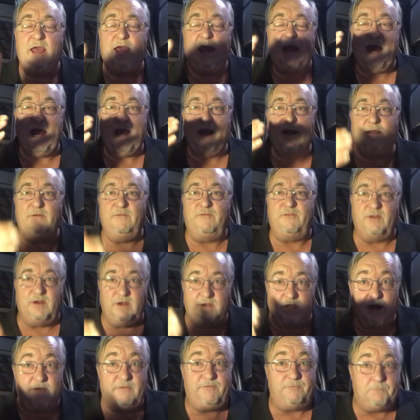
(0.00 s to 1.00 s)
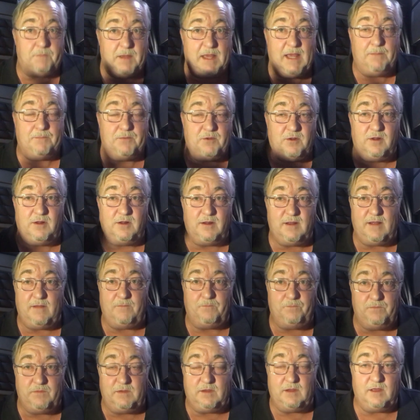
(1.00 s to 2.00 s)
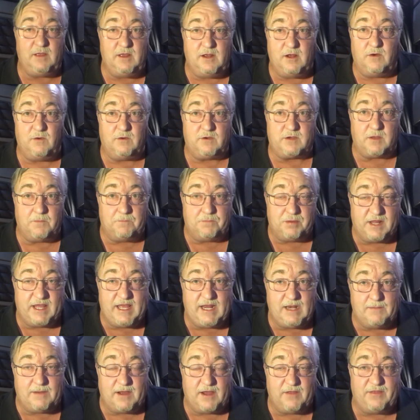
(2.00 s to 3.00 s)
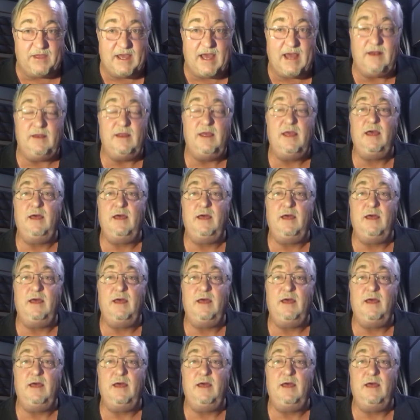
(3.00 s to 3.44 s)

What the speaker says: And if enough people, you know, complain about that,